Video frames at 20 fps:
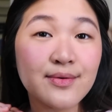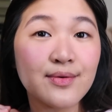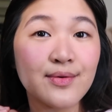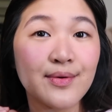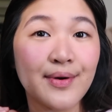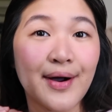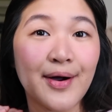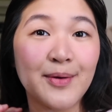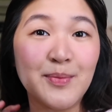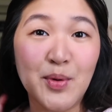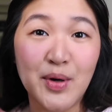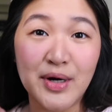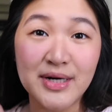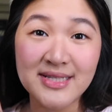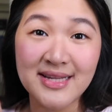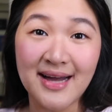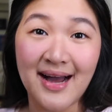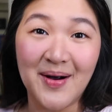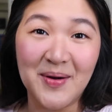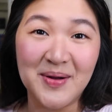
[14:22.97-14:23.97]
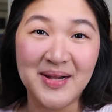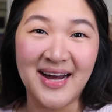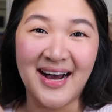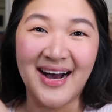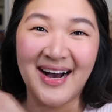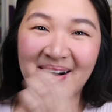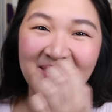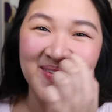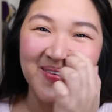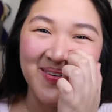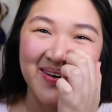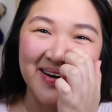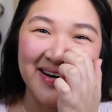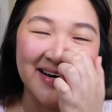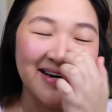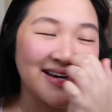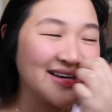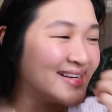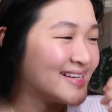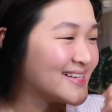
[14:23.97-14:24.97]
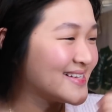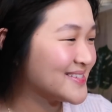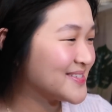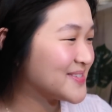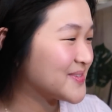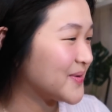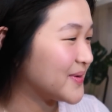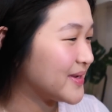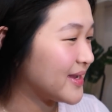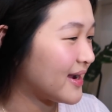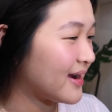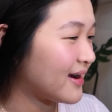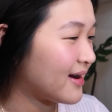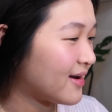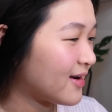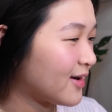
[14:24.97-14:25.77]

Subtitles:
Wow, mukhang tao na ako. So yeah,